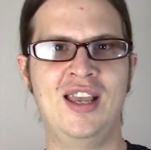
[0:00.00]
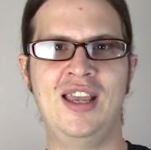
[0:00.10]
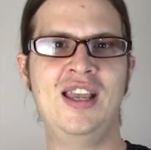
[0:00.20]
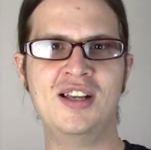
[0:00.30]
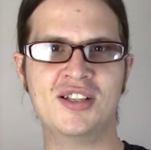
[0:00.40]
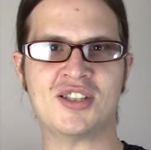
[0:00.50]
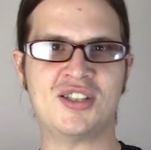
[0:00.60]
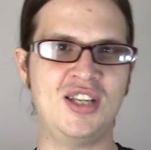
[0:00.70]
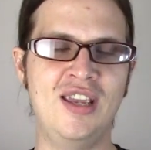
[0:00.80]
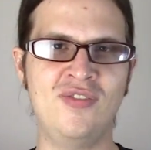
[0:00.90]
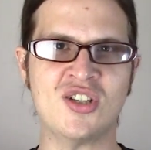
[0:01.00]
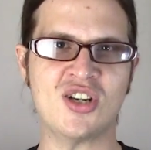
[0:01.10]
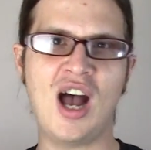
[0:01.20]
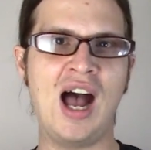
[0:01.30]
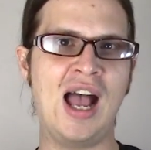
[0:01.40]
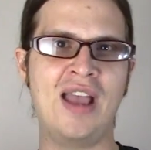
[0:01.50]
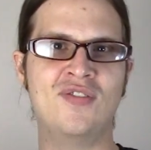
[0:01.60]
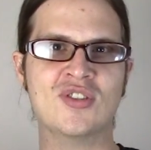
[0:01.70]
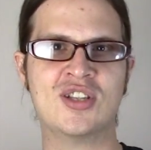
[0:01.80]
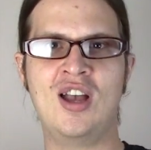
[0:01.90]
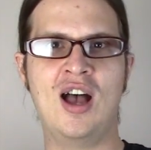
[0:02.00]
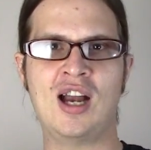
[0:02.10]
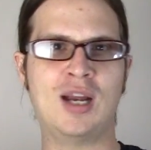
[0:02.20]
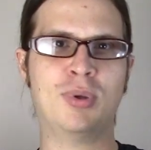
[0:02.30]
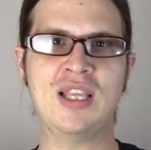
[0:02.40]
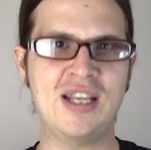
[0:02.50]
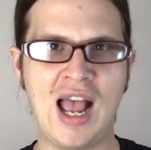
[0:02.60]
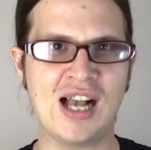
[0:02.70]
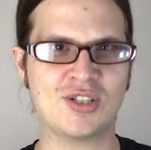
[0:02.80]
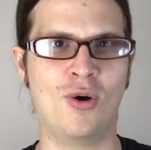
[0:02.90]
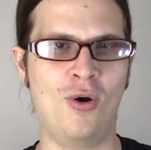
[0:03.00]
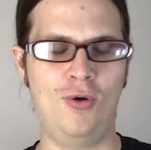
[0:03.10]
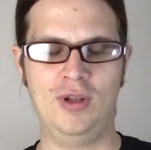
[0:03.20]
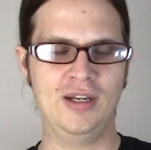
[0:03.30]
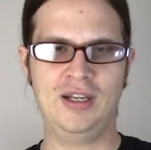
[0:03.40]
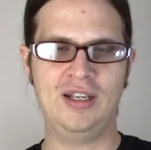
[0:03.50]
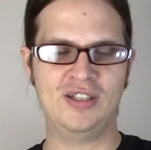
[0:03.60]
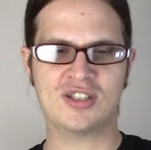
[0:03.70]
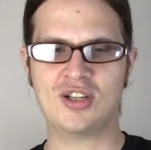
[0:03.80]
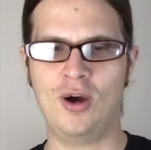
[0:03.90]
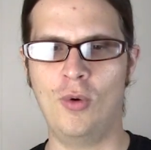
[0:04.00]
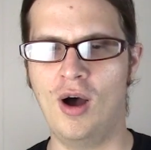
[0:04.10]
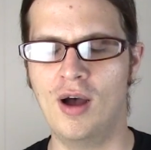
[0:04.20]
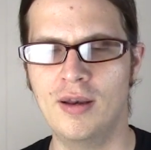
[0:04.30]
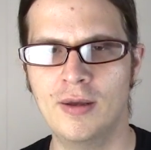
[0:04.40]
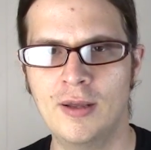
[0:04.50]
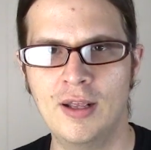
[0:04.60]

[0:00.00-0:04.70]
Is Steve Shives a complete asshole? And so on.